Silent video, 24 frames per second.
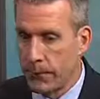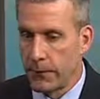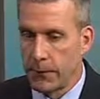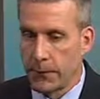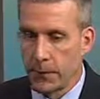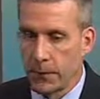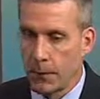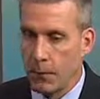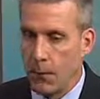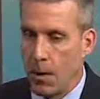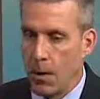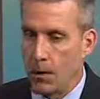
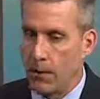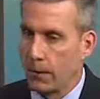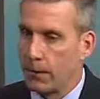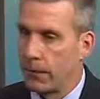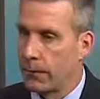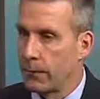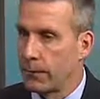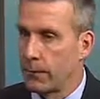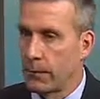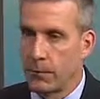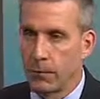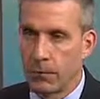Walk
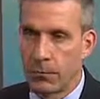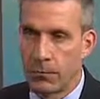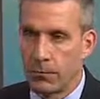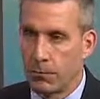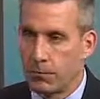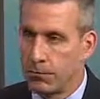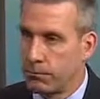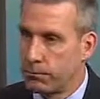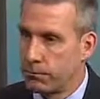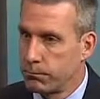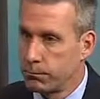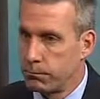us
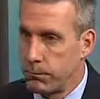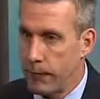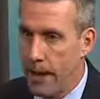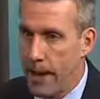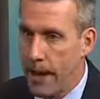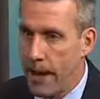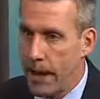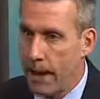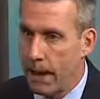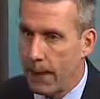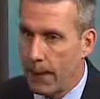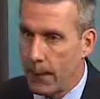through
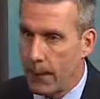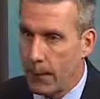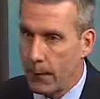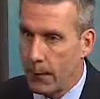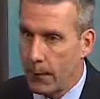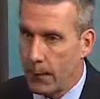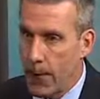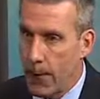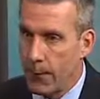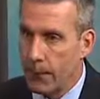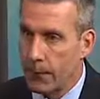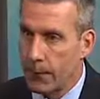how they
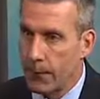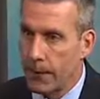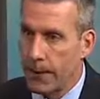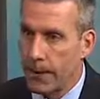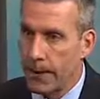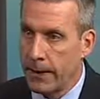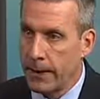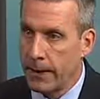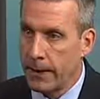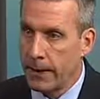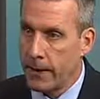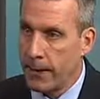would
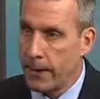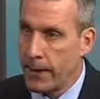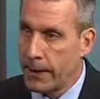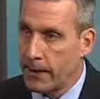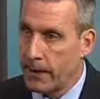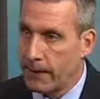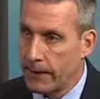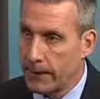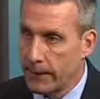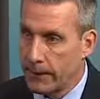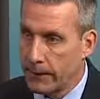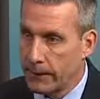operate and the
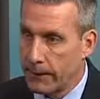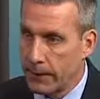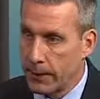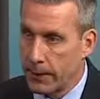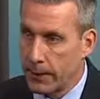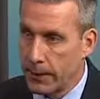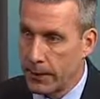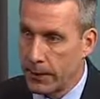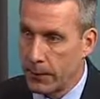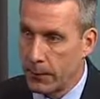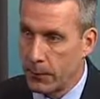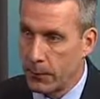benefits
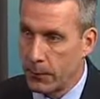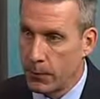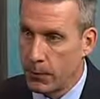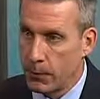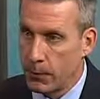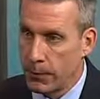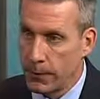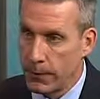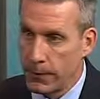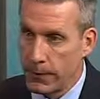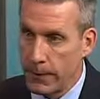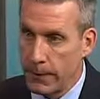somebody
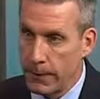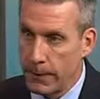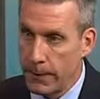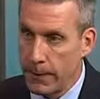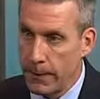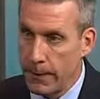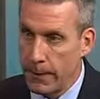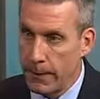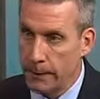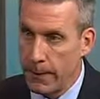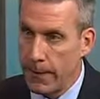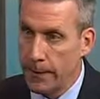would
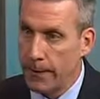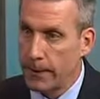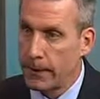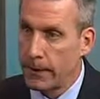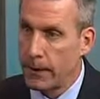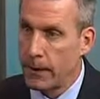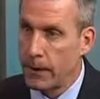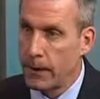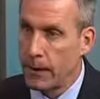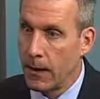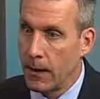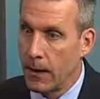receive by
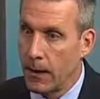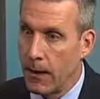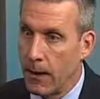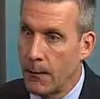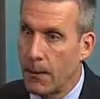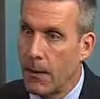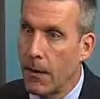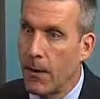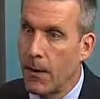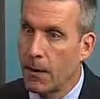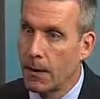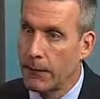being
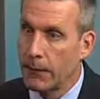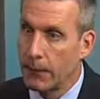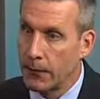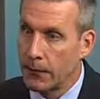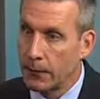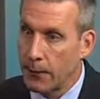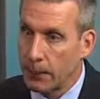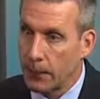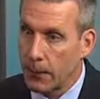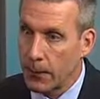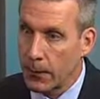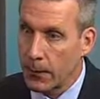a part of
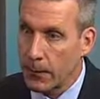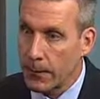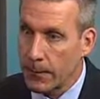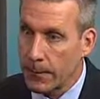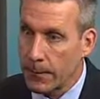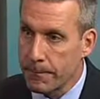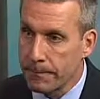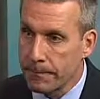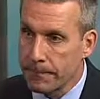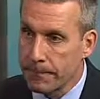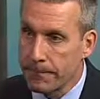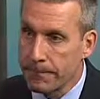a support
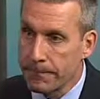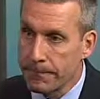group.